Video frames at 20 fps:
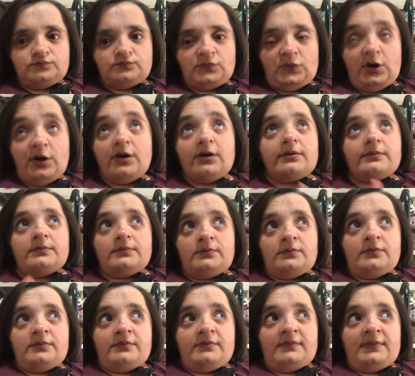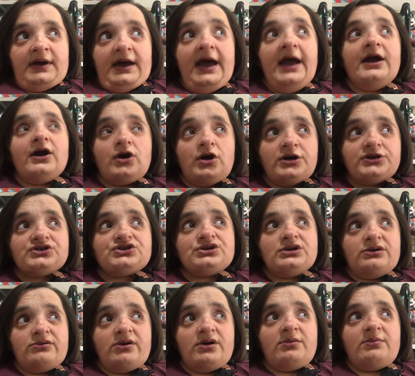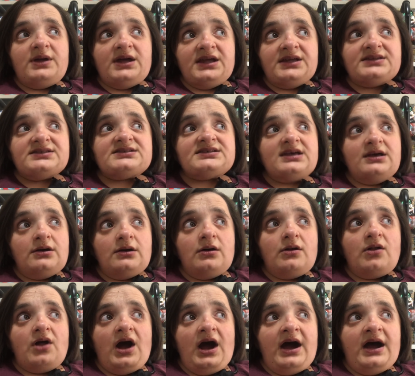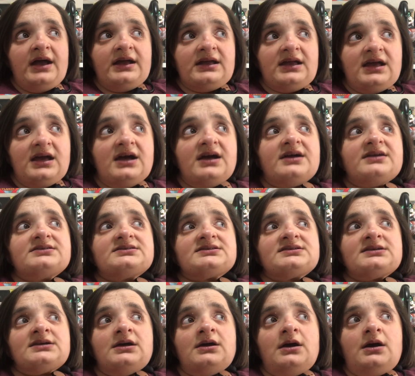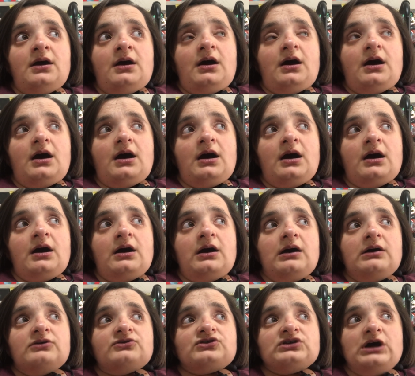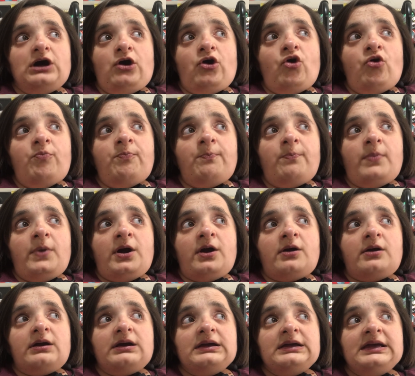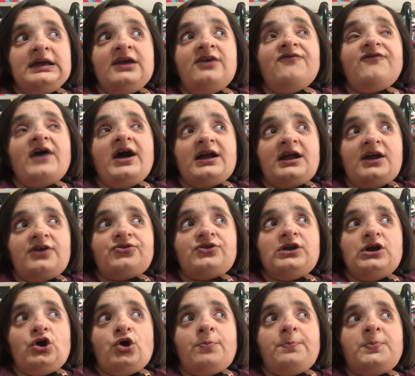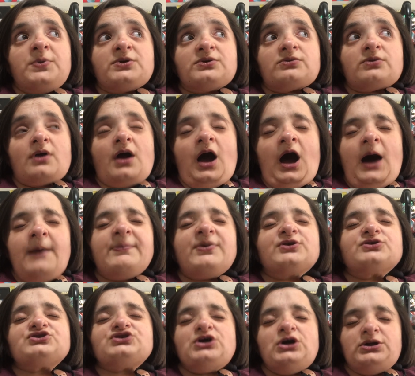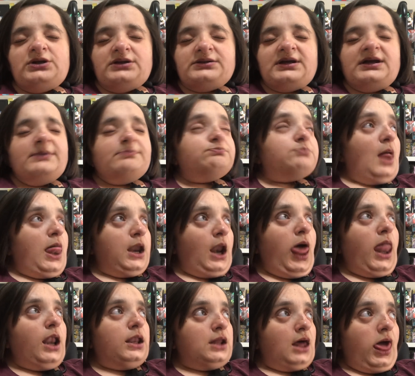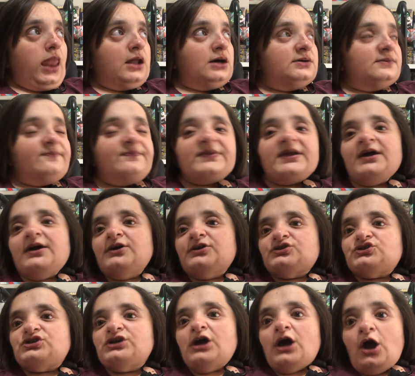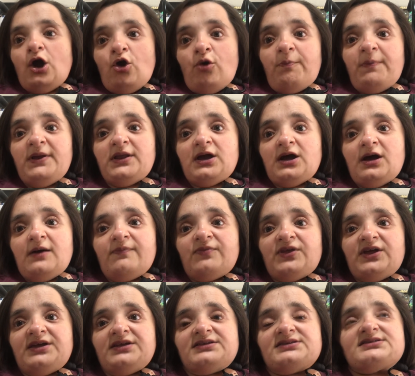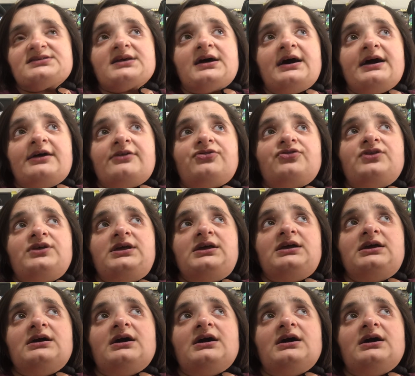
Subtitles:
or hang on to them until I get if I get the opportunity to open up things like the,